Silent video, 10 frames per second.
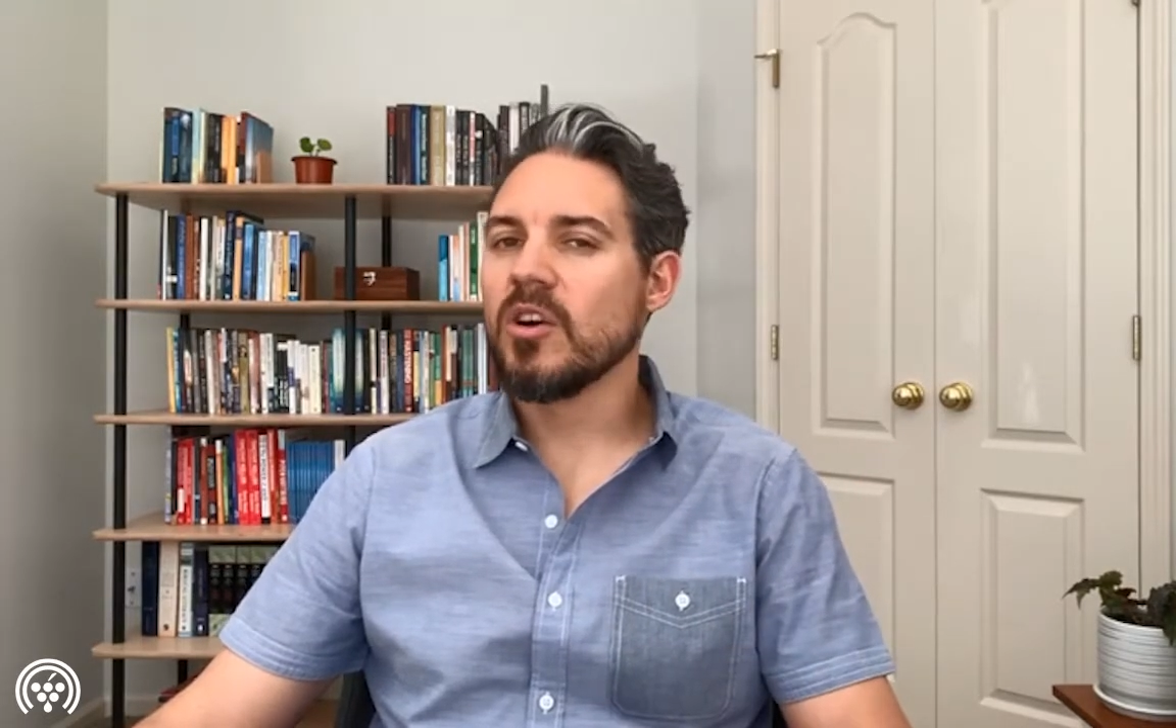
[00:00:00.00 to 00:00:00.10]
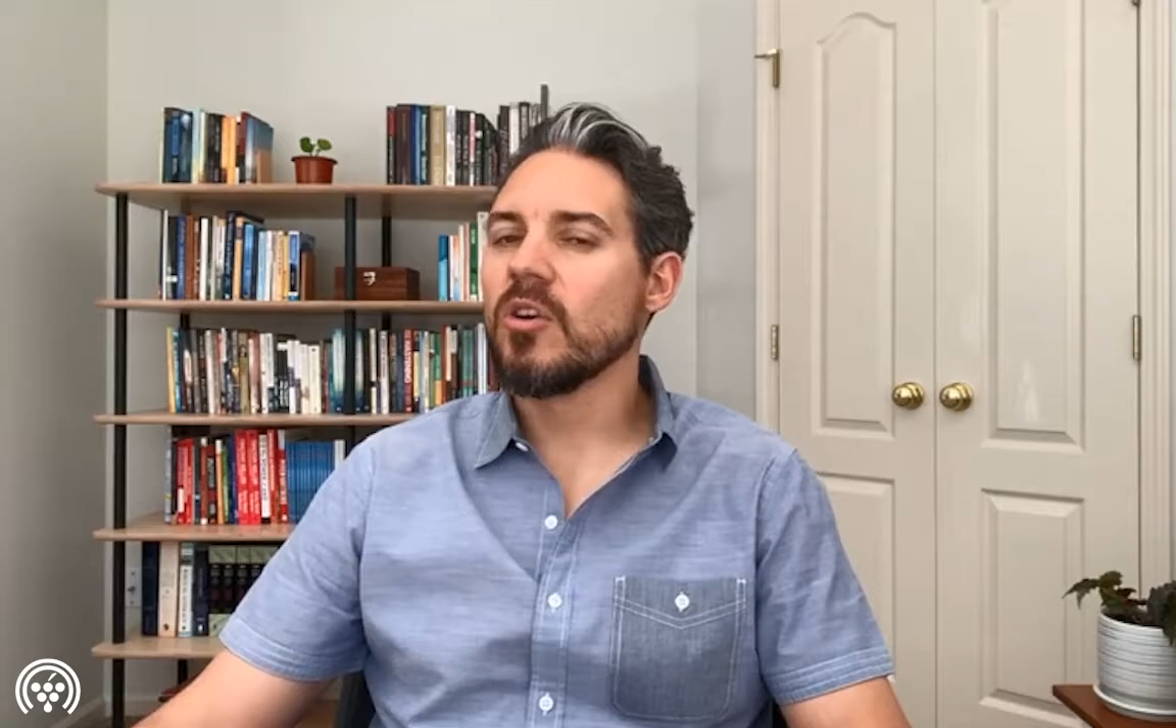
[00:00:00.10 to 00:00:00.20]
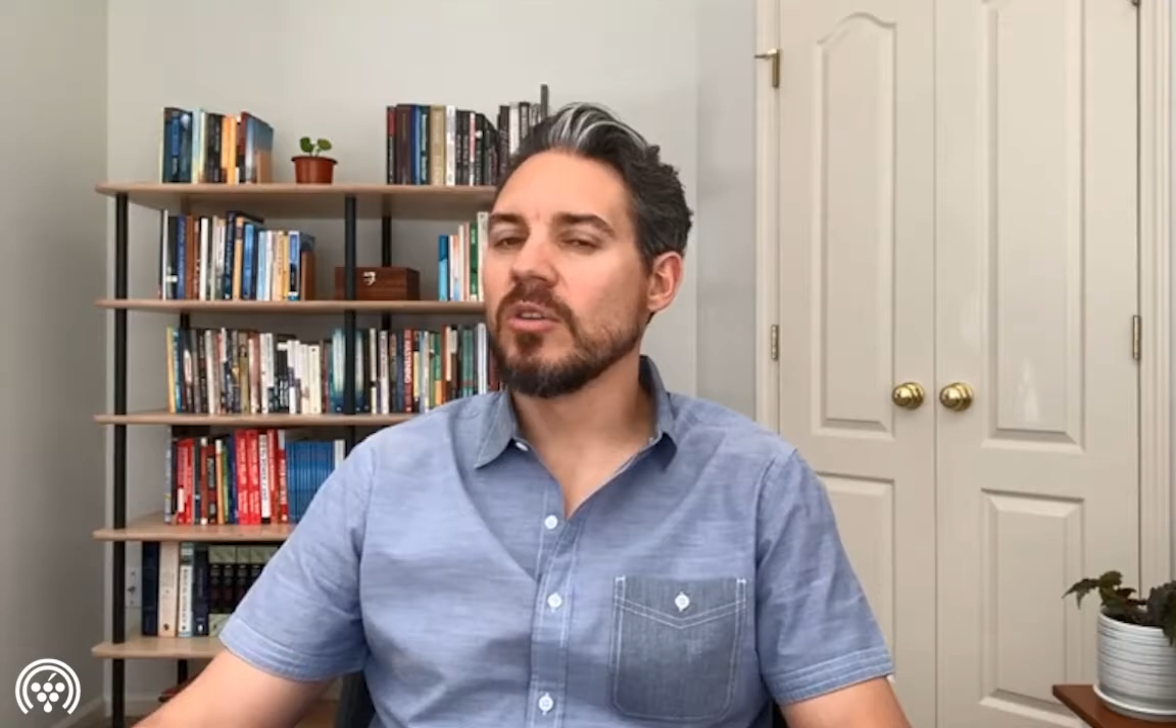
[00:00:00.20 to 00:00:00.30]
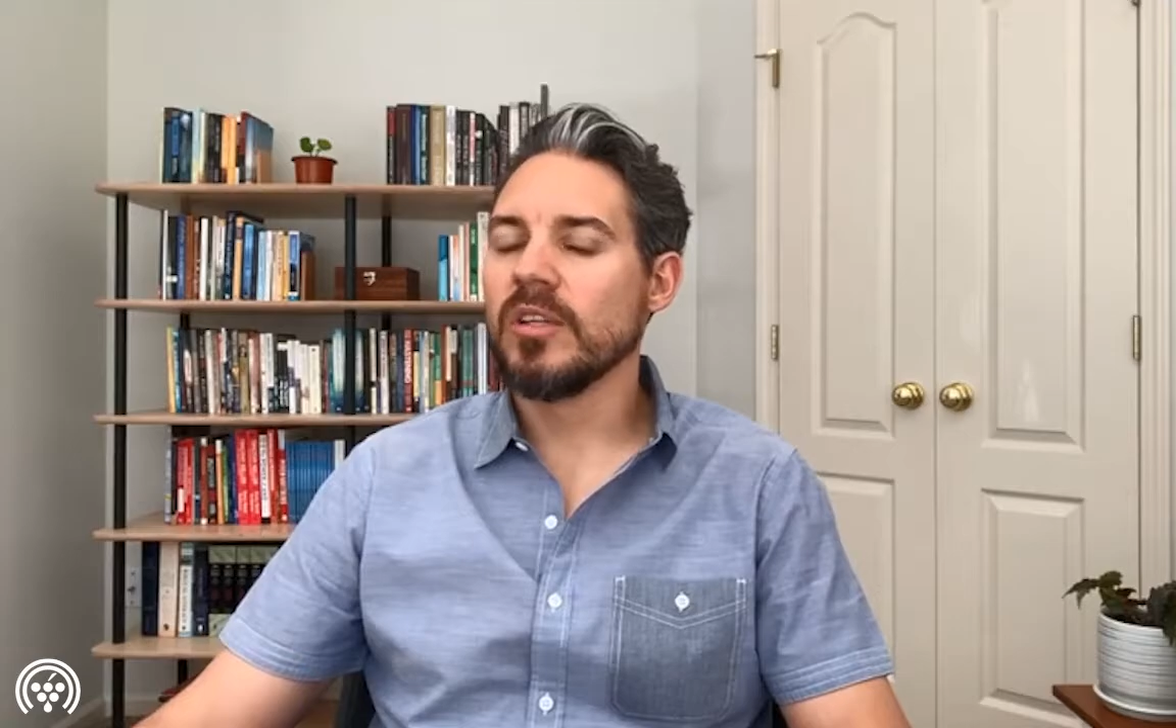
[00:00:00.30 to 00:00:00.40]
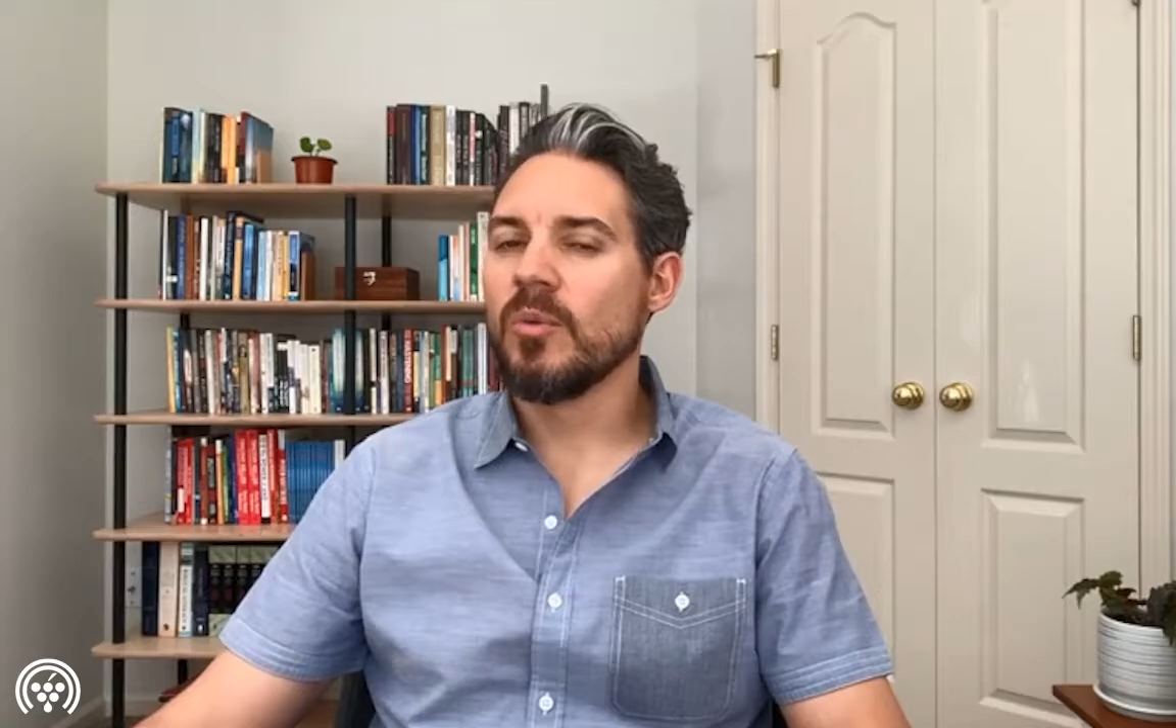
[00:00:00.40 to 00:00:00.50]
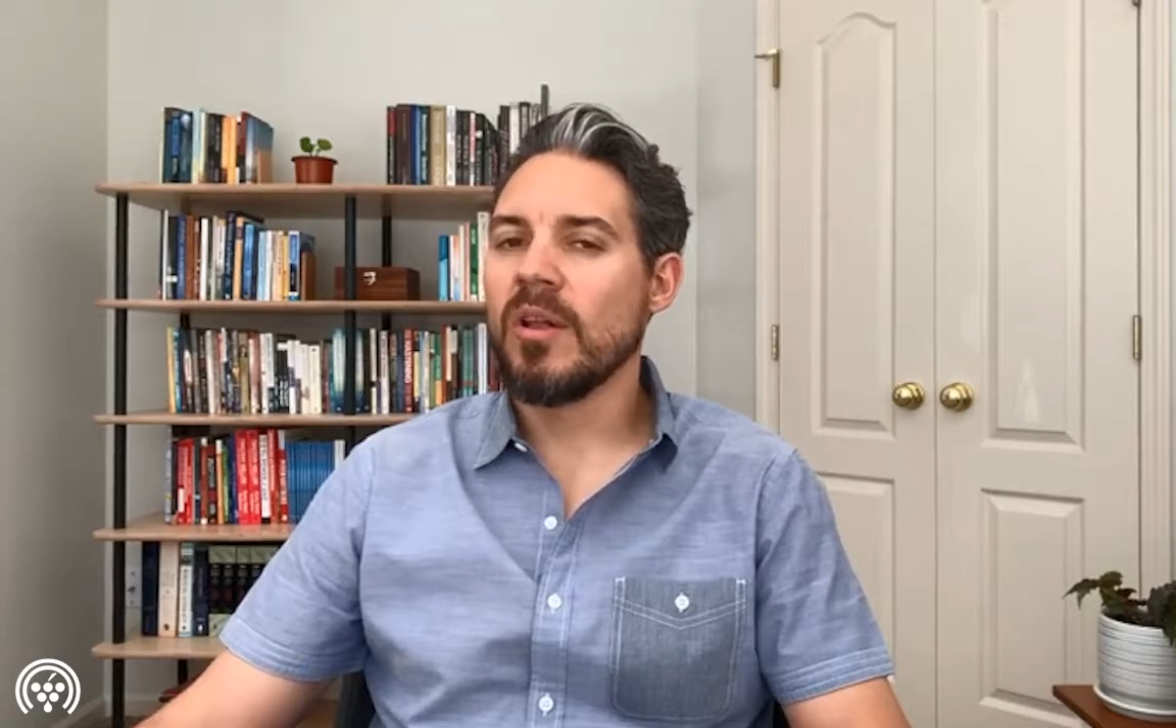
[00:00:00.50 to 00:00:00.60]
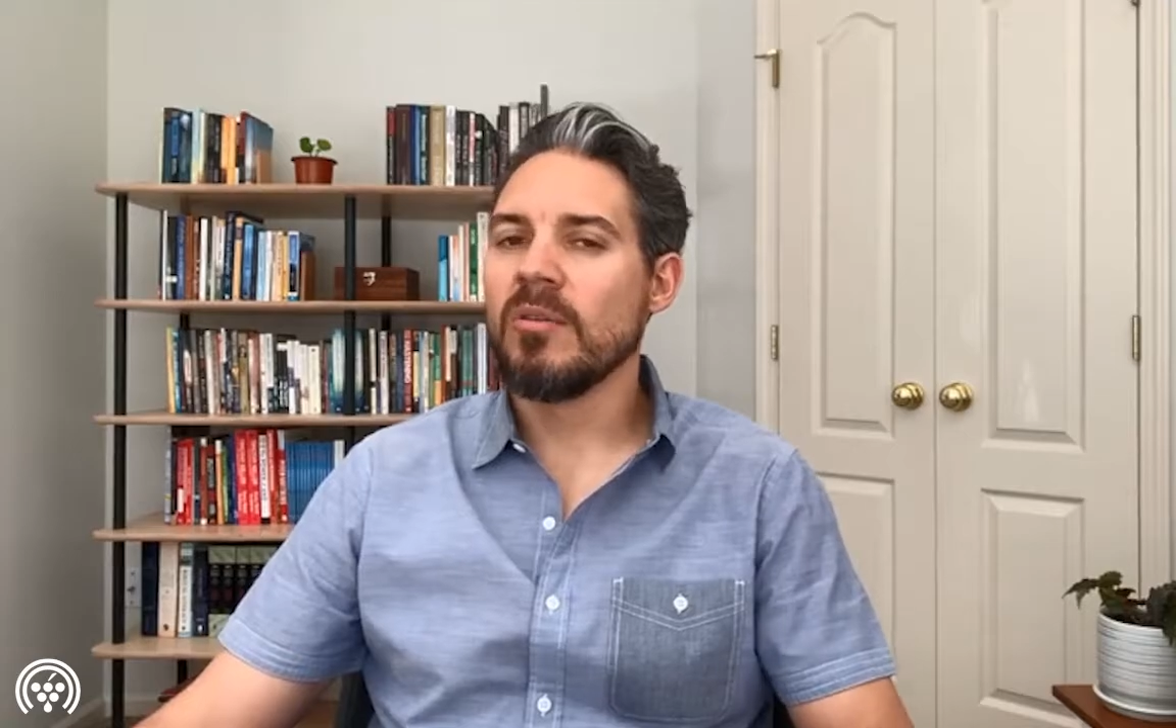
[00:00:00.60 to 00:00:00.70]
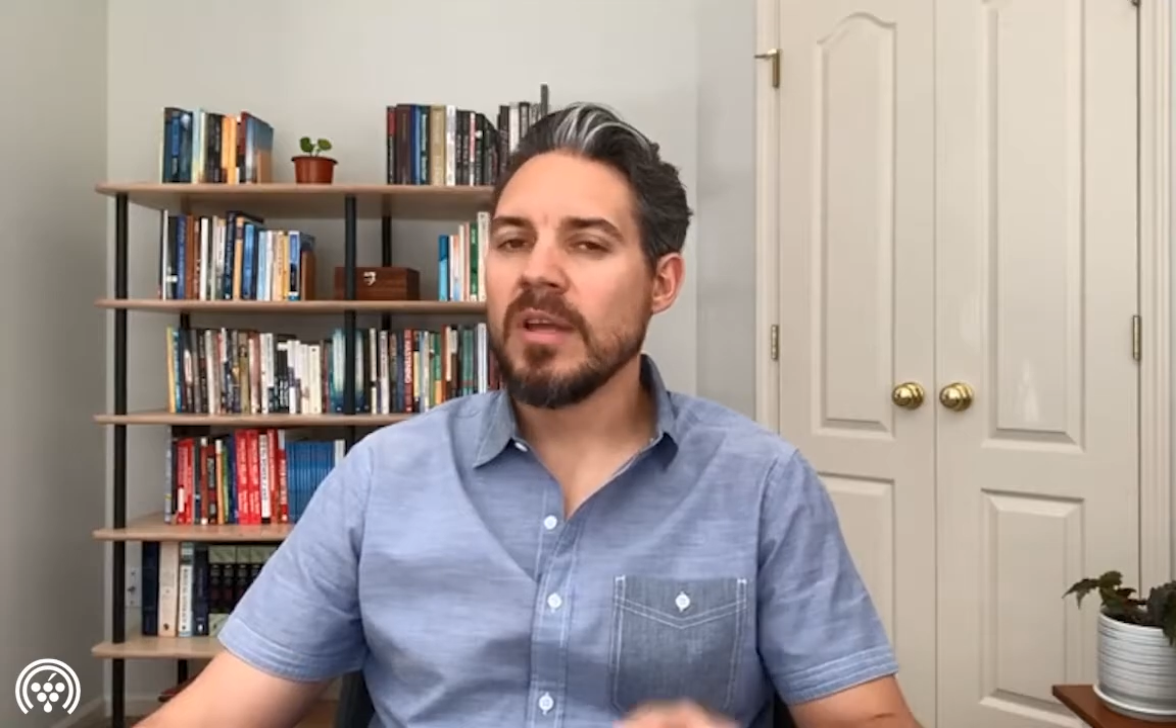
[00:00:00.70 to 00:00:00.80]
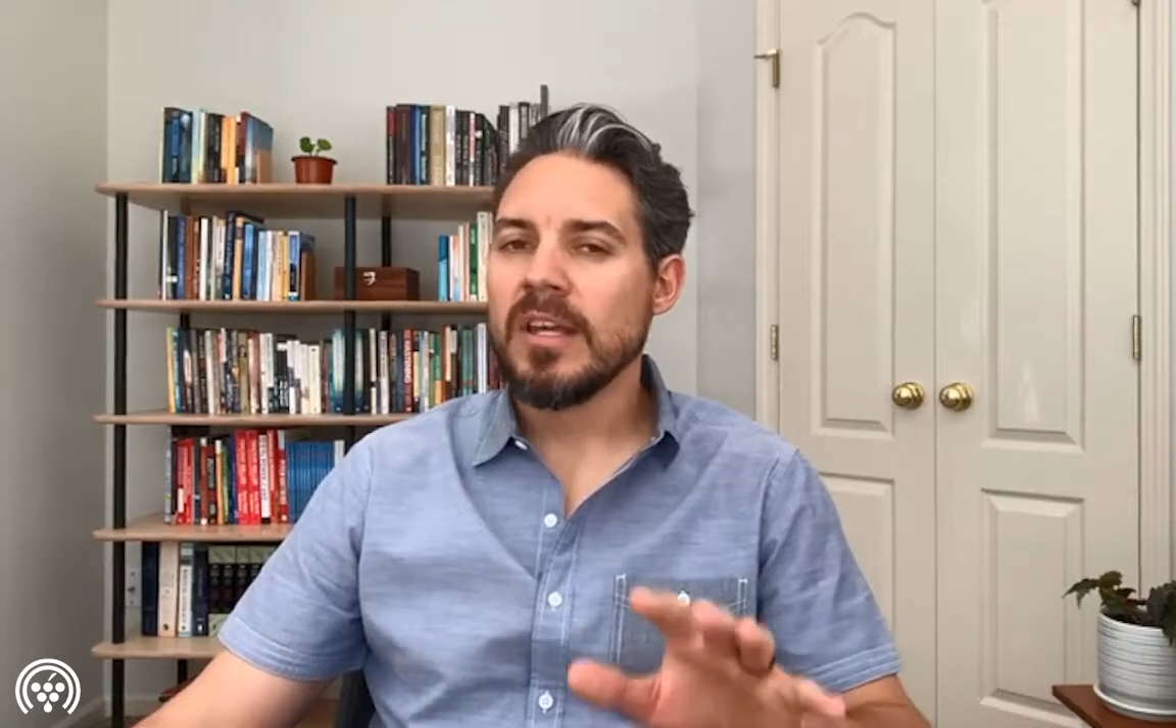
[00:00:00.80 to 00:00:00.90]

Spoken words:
currently? Well,